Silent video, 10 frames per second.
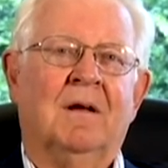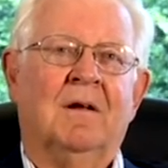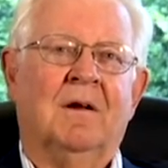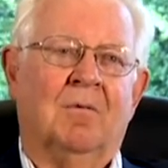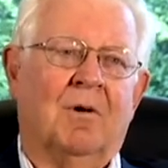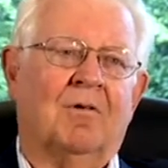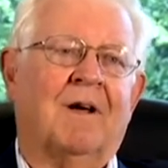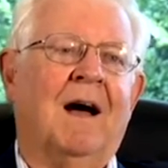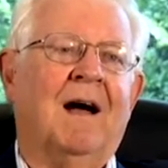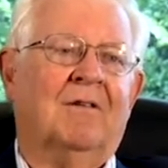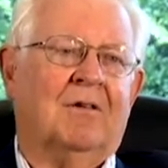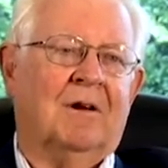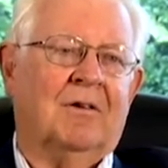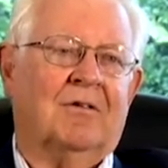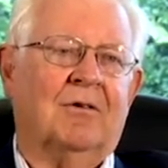we were
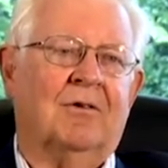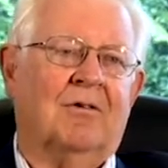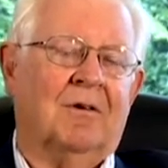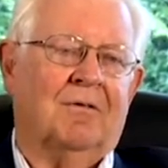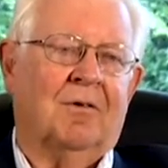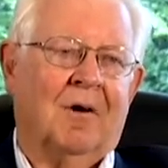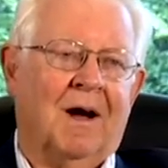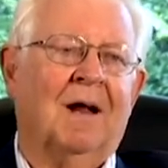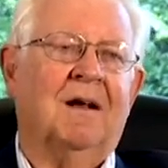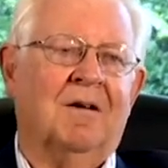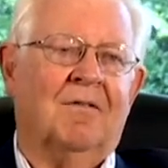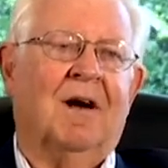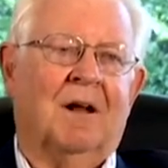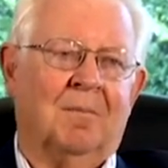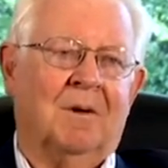constantly searching for
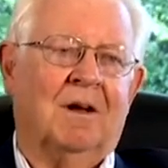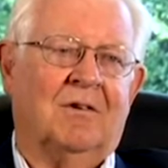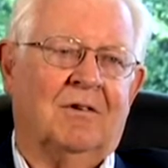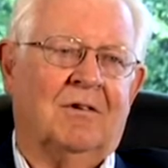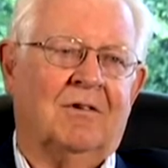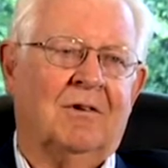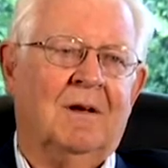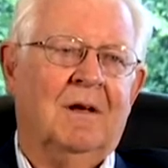undeveloped niches.